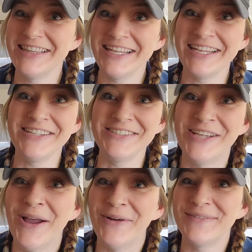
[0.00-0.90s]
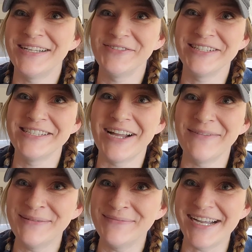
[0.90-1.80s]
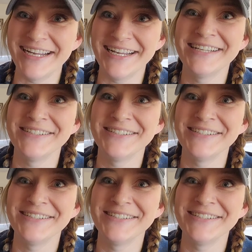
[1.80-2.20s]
Thank you so much for stopping by.